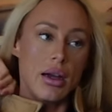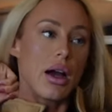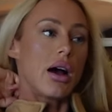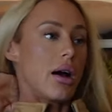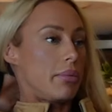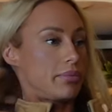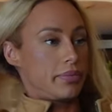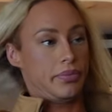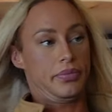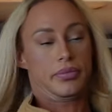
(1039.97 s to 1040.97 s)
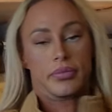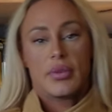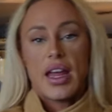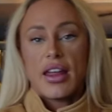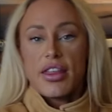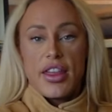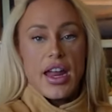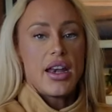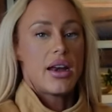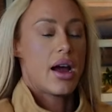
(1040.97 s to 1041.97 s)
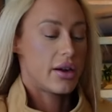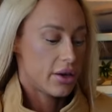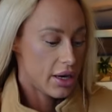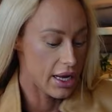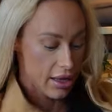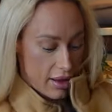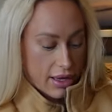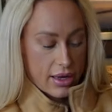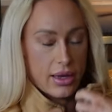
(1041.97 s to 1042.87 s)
like thin underneath.